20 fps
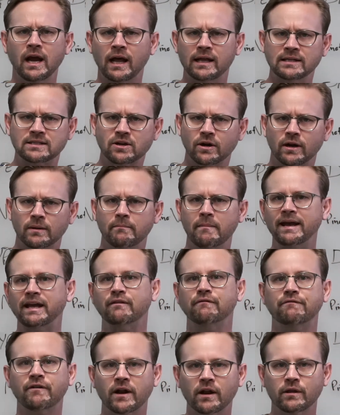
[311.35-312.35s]
they started
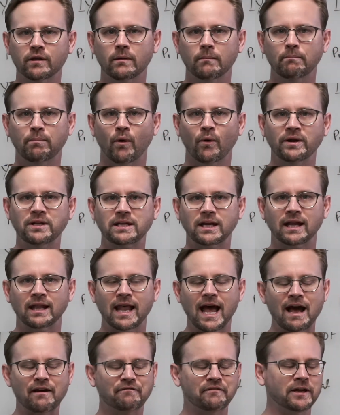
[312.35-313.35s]
making fun of them, pointing and
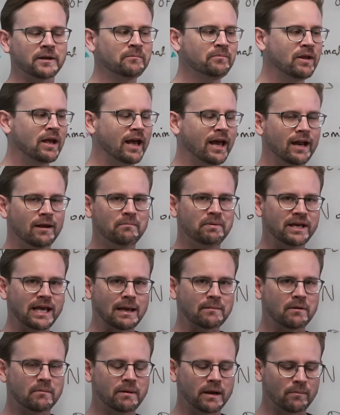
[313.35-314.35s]
laughing, and it
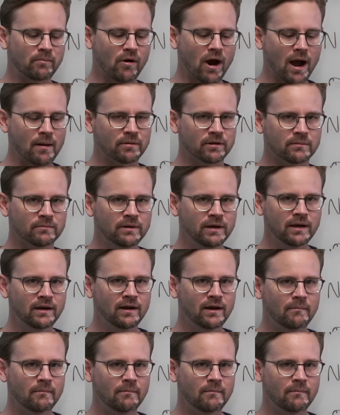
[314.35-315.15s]
became a big problem,